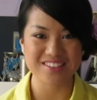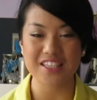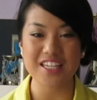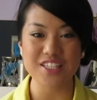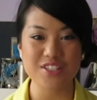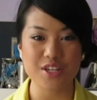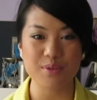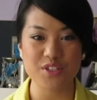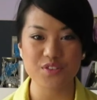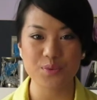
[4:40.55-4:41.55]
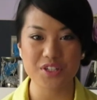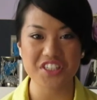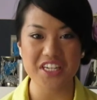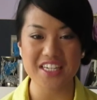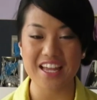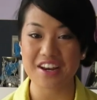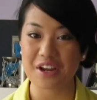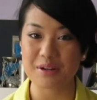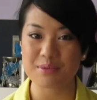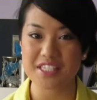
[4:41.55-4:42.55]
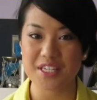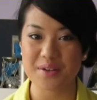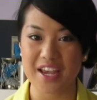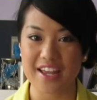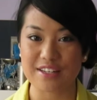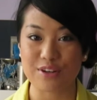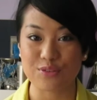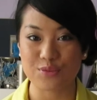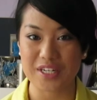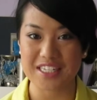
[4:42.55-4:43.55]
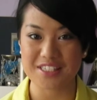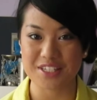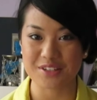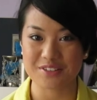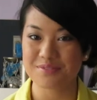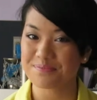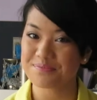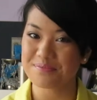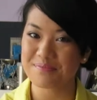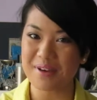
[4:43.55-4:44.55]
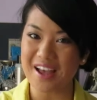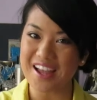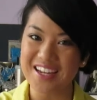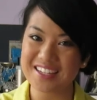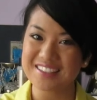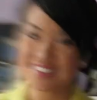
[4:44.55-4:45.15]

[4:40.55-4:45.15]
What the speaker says: Thank you so much for watching, and I hope to see you again really soon. Bye!